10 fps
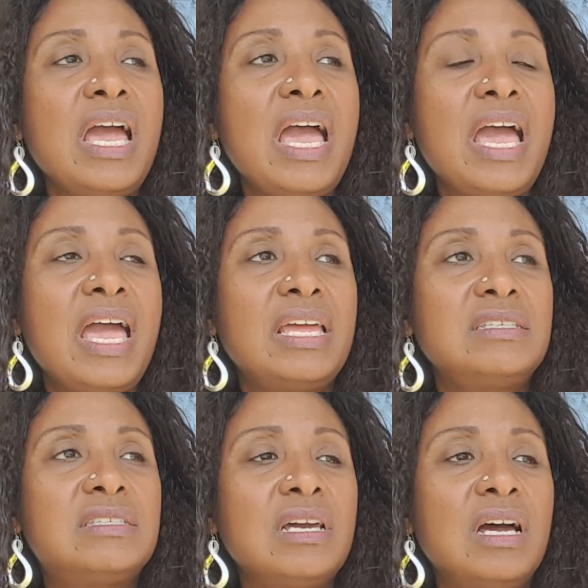
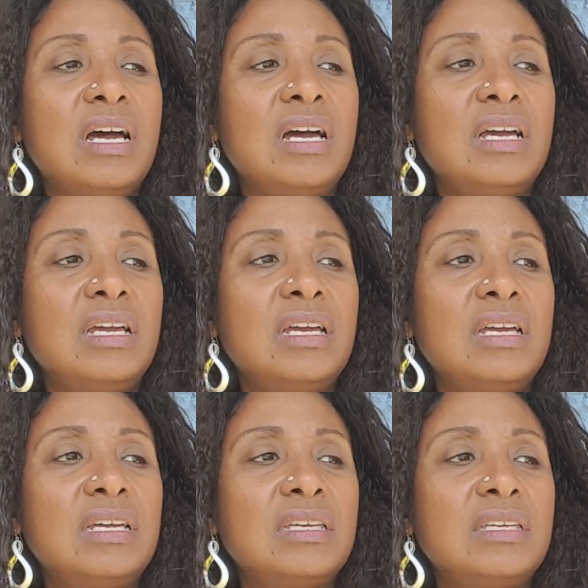and,
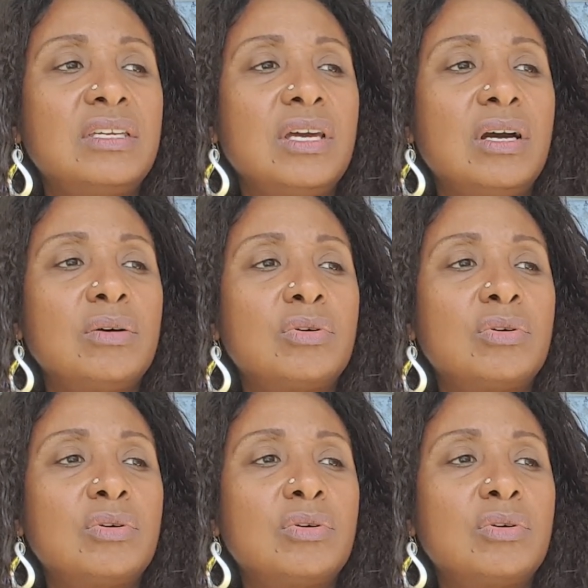you know,